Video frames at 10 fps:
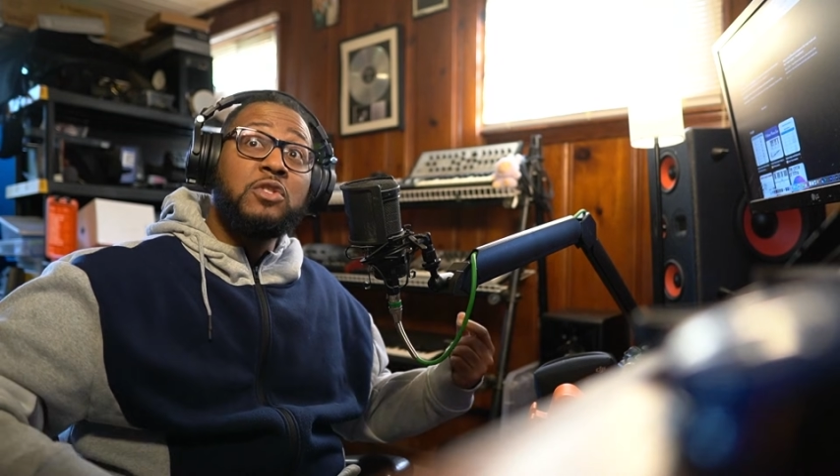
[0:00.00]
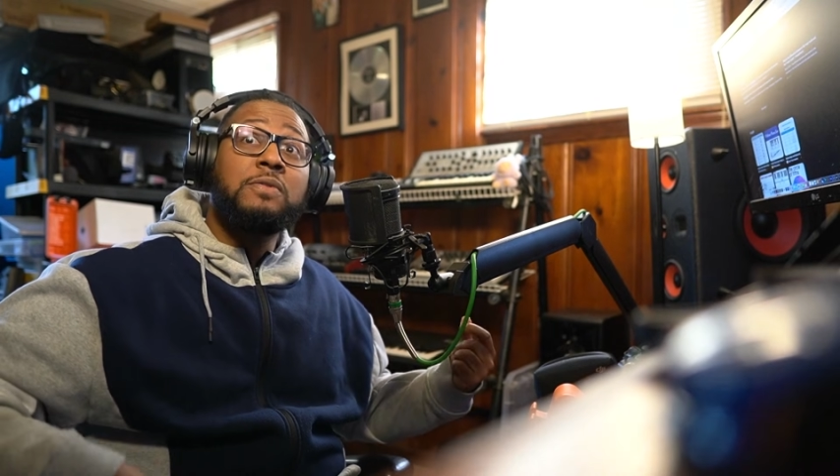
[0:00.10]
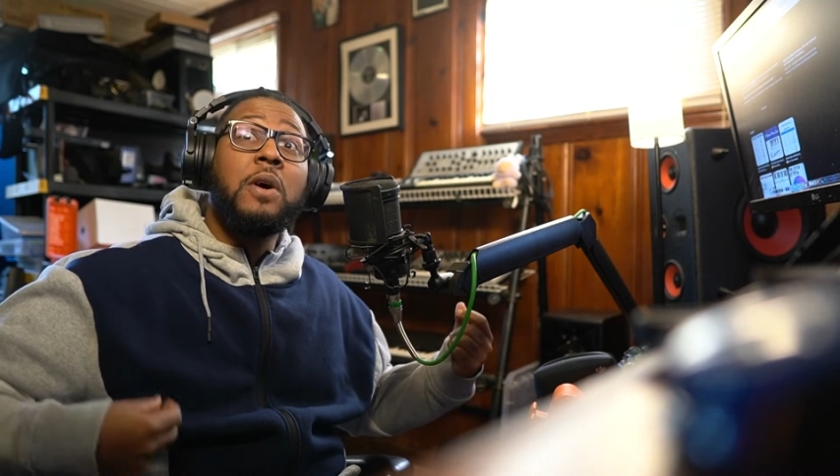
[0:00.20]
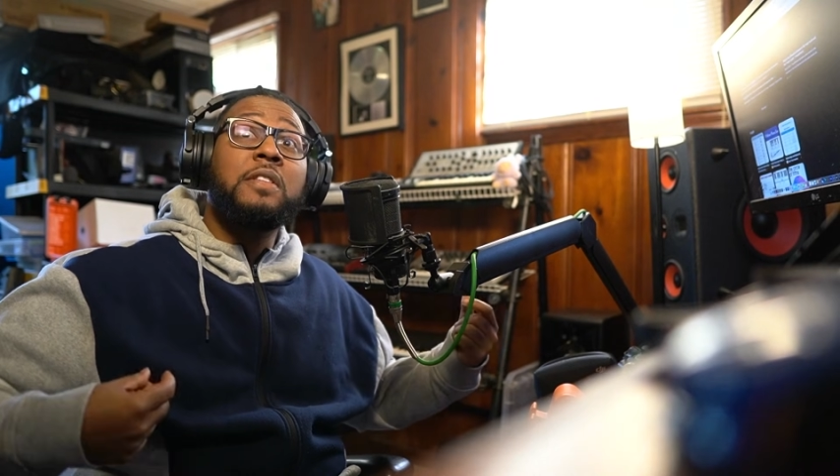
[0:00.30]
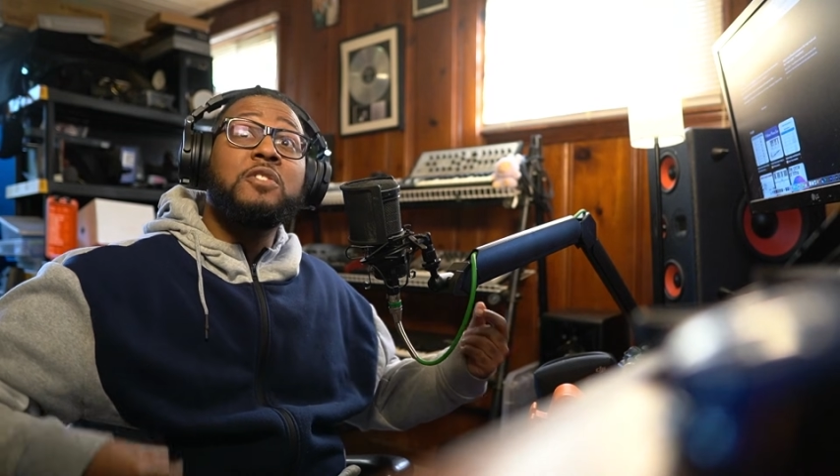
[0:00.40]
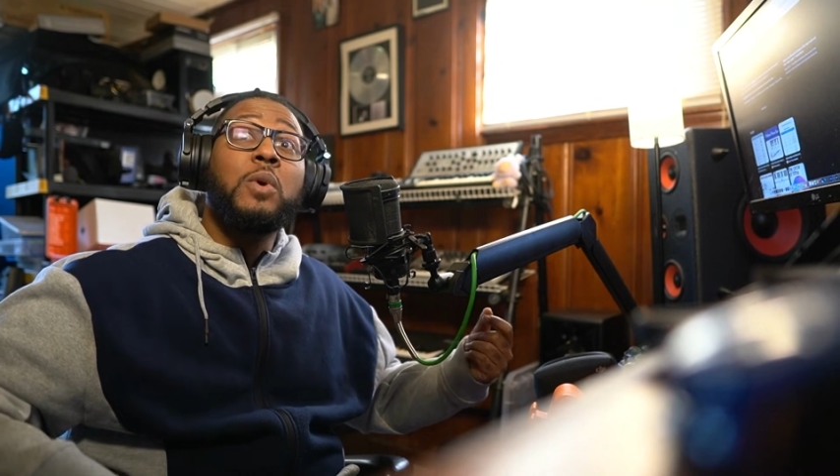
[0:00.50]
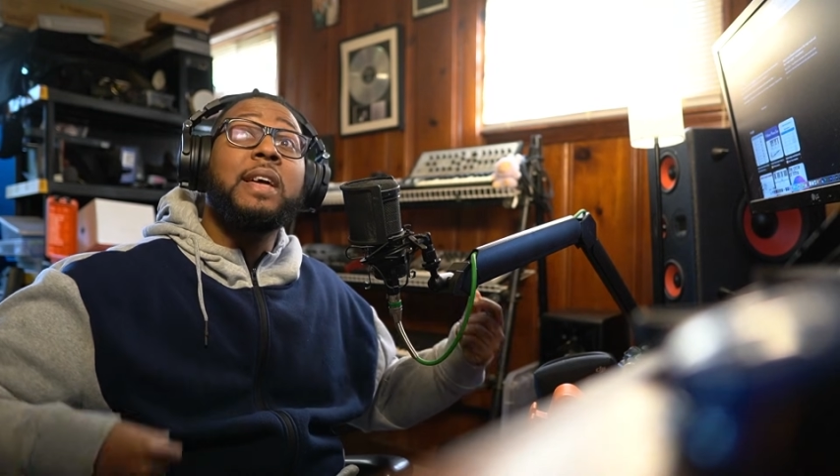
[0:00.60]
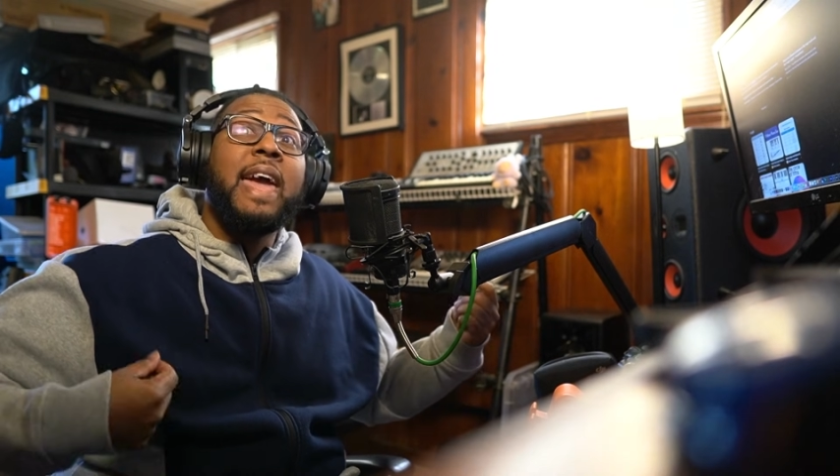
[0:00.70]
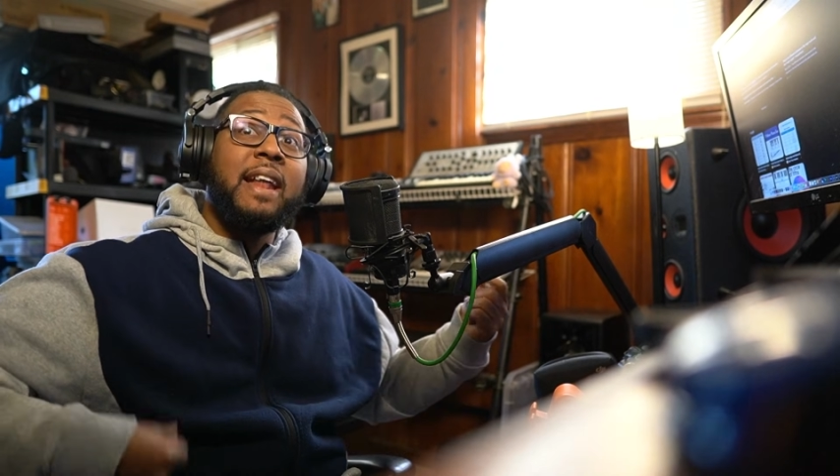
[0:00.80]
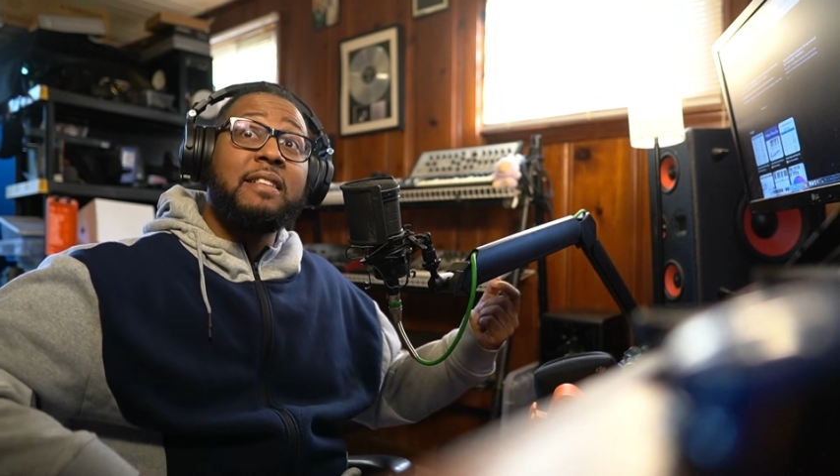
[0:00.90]
to a vocalist what
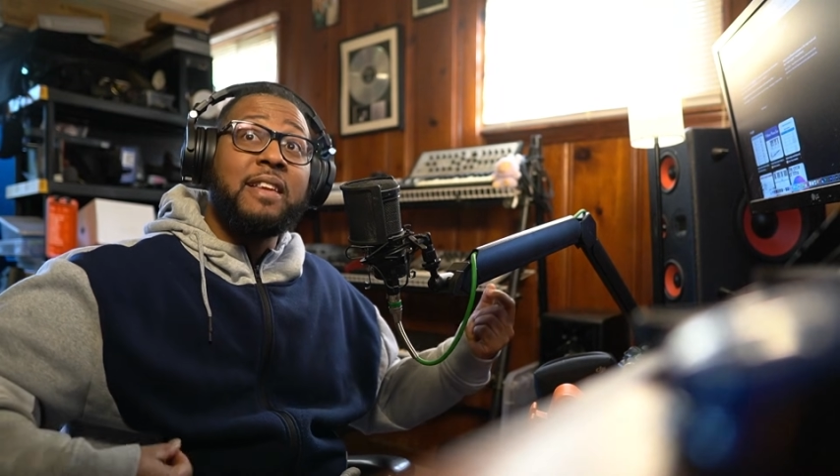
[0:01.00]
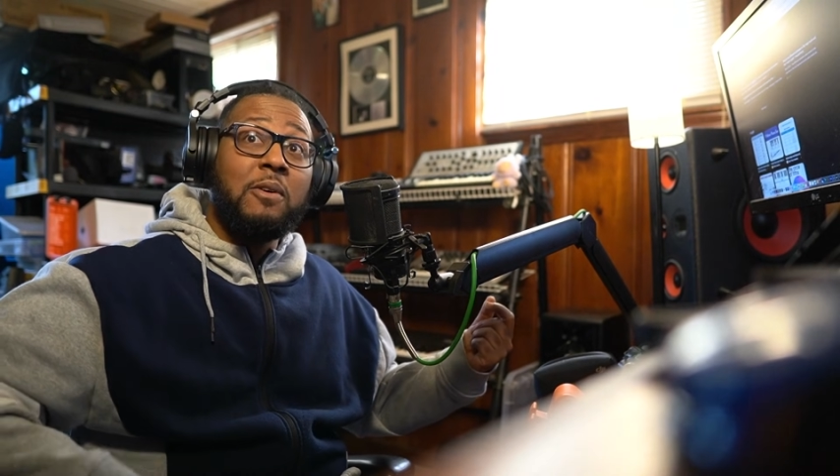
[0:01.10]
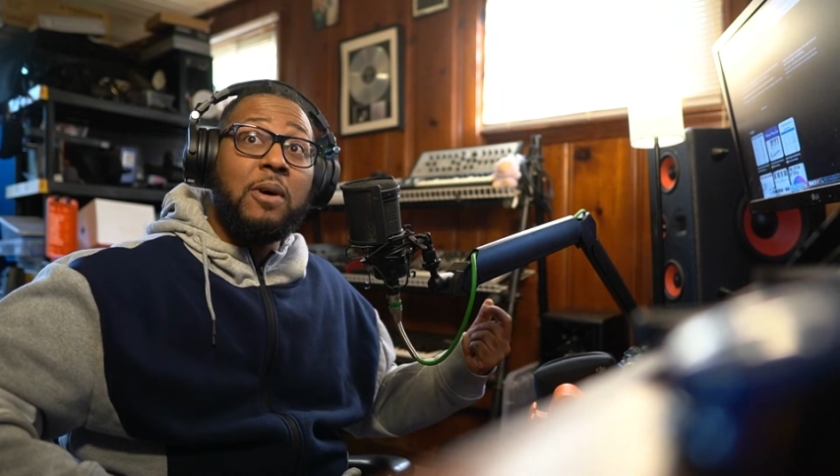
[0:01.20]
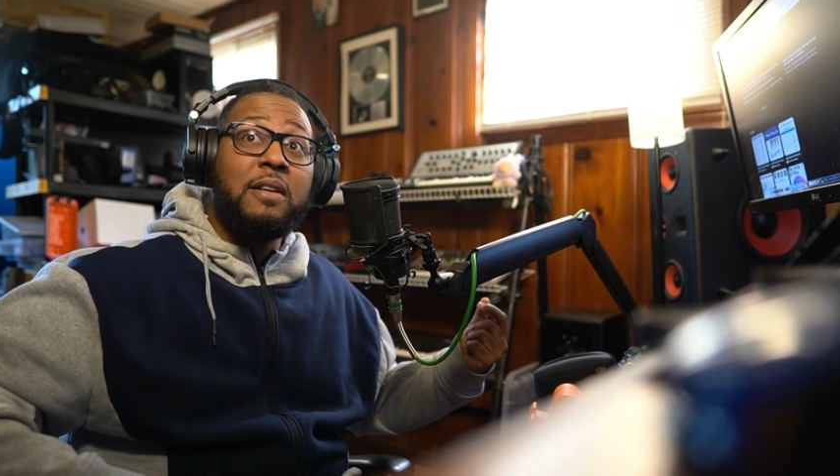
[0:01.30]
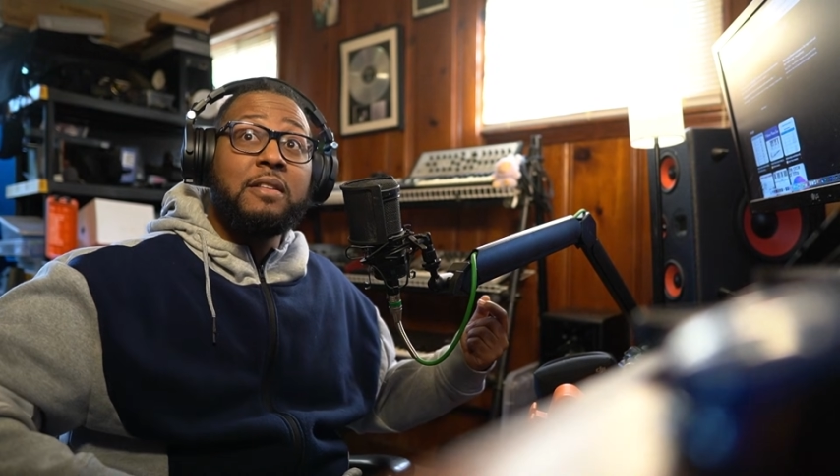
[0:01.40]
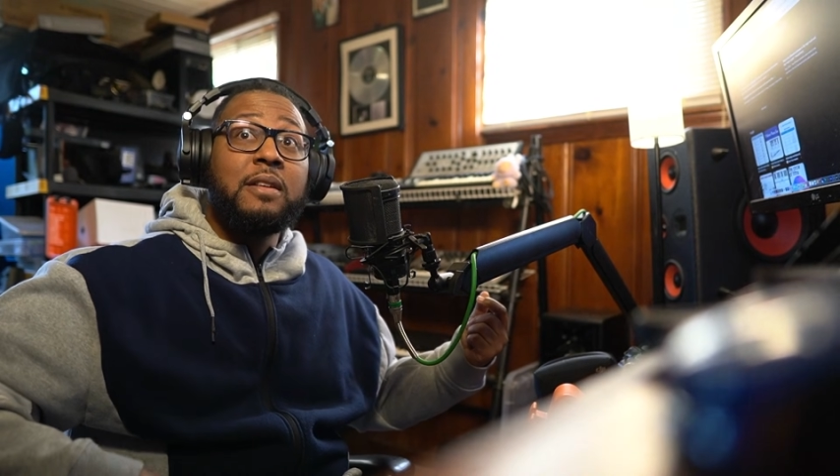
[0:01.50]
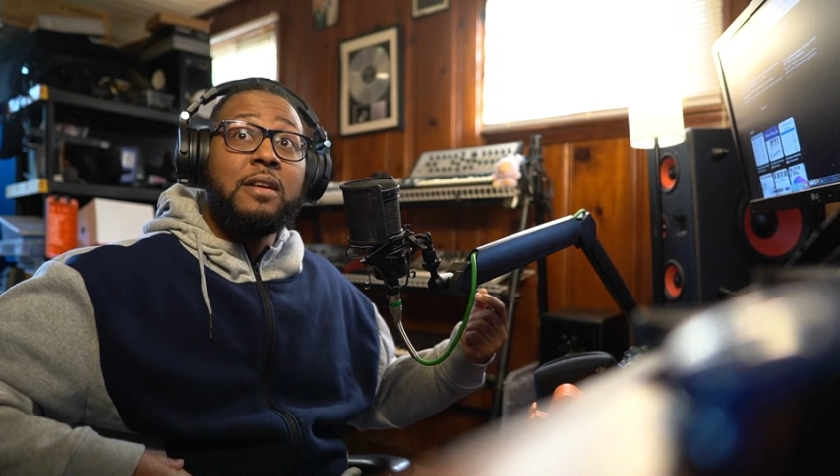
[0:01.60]
cadence they want,